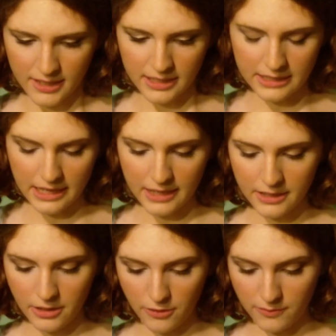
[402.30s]
He
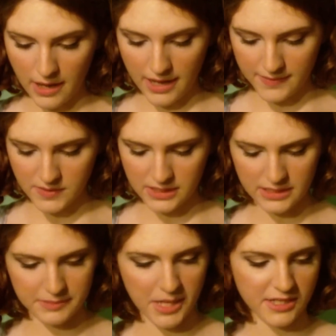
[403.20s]
then arrives and
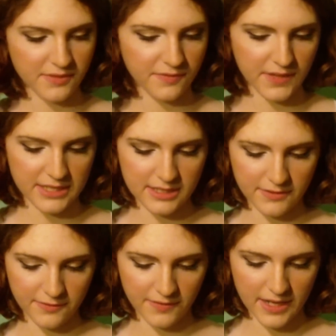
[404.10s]
is met face
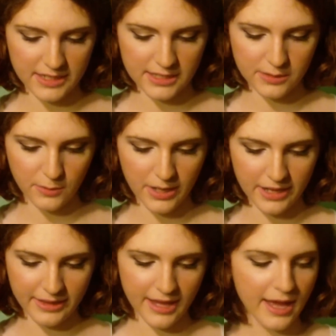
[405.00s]
to face
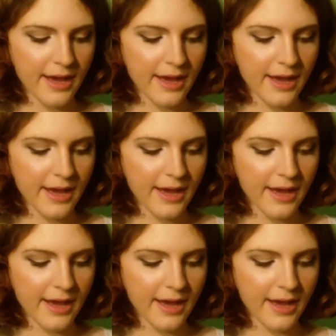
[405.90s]
with